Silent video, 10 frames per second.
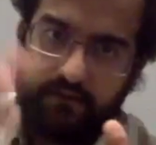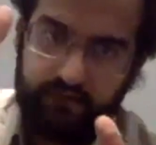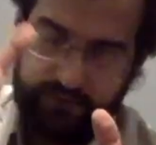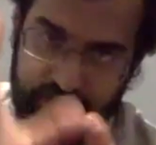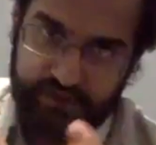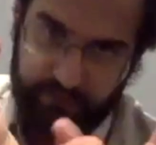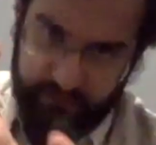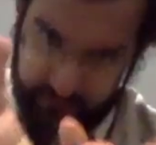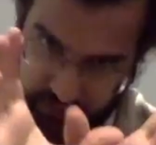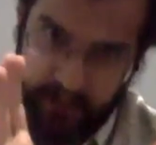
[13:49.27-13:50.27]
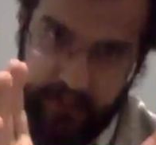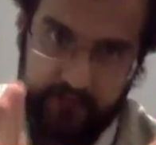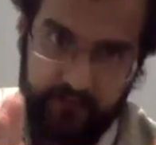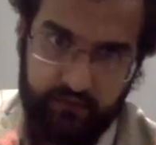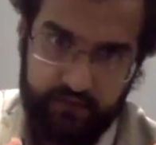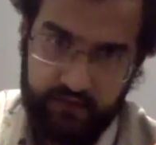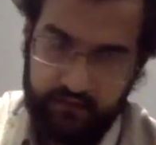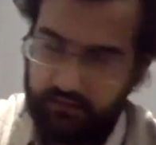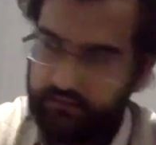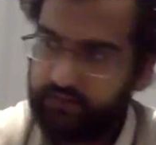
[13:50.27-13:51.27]
you're just looking at the low
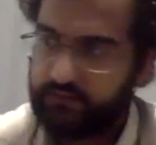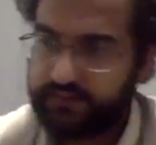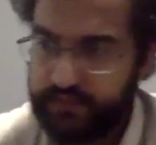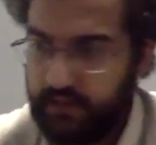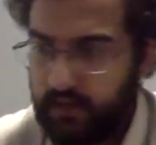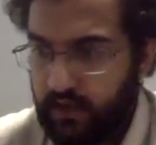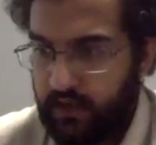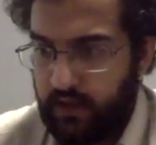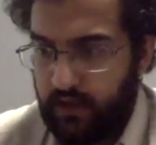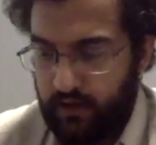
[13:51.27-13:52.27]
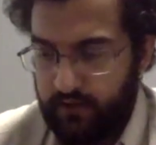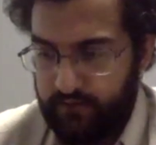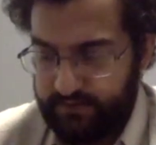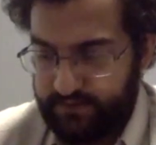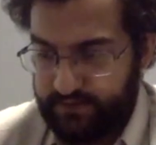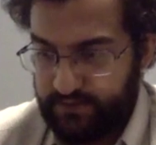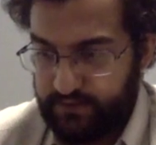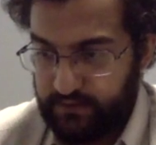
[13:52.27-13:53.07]
frequency of a specific